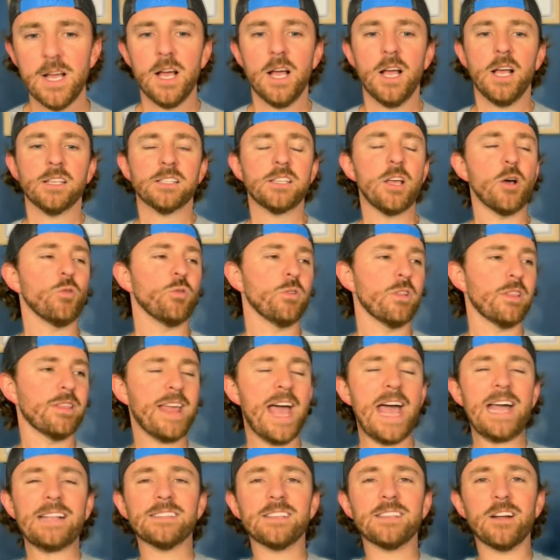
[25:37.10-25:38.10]
So
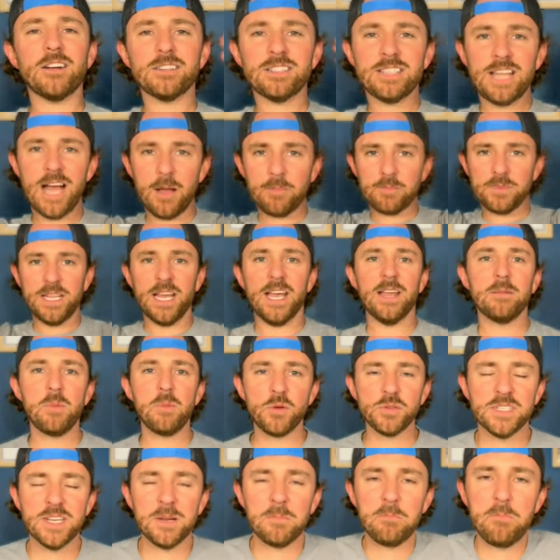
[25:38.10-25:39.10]
that's our top 10
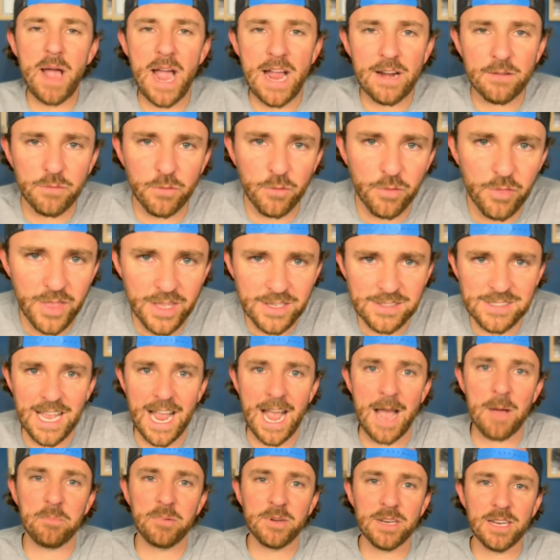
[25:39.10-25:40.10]
most impactful things that
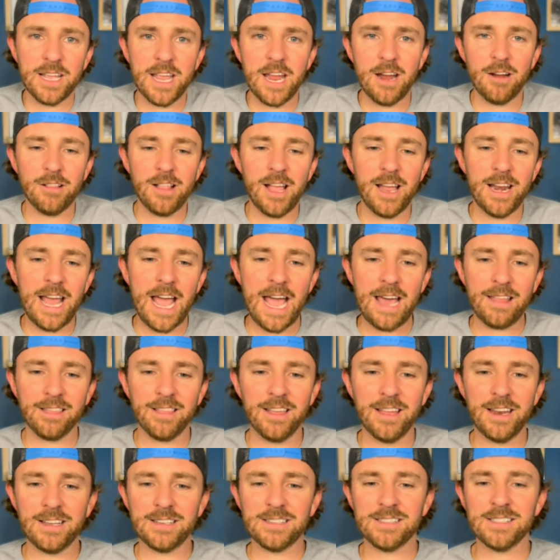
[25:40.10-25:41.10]
happened in Carolina
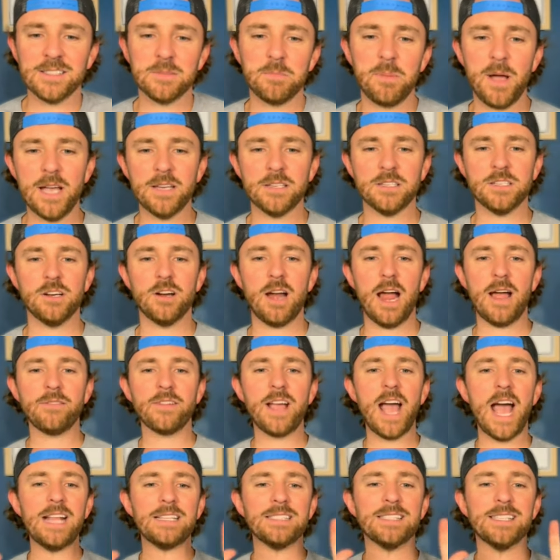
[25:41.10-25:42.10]
athletics this past year. I've
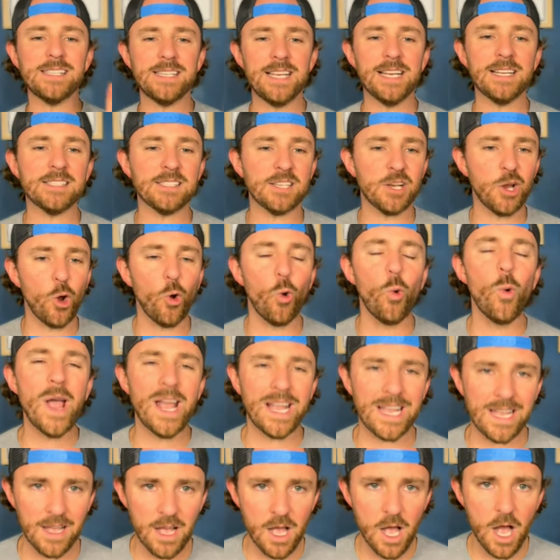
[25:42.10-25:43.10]
got 6
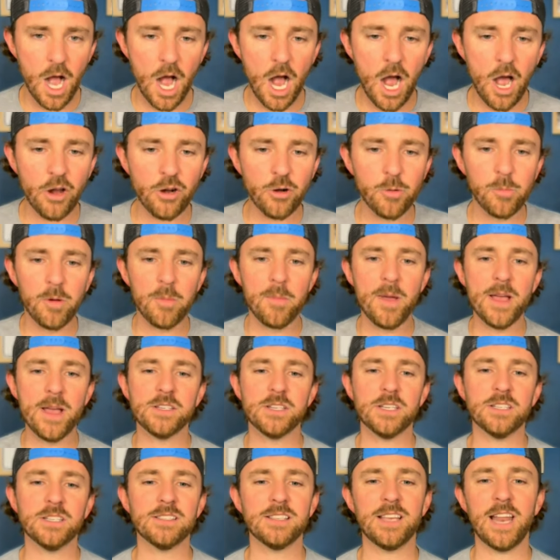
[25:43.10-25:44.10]
quick honorable
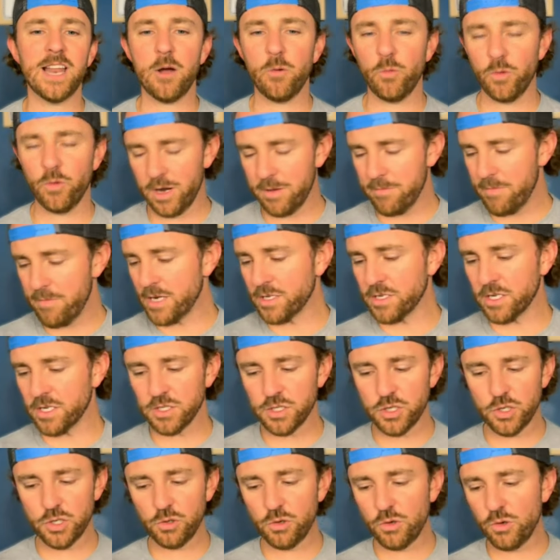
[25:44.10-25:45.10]
mentions that I want to mention
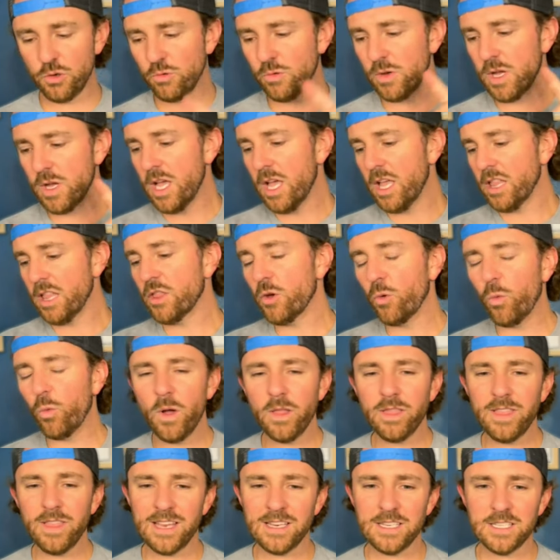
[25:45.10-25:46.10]
to you. The
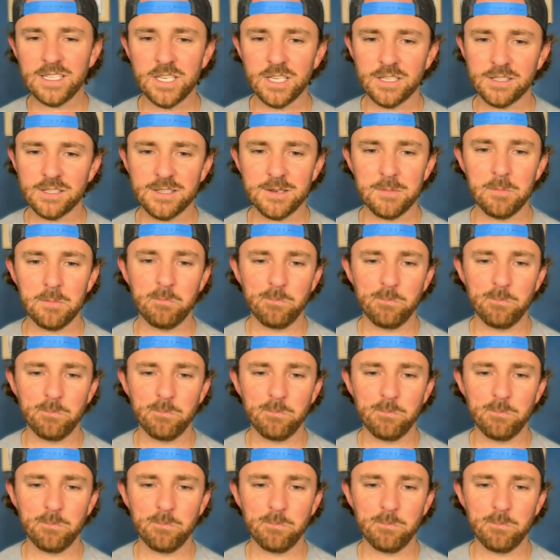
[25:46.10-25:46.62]
one that just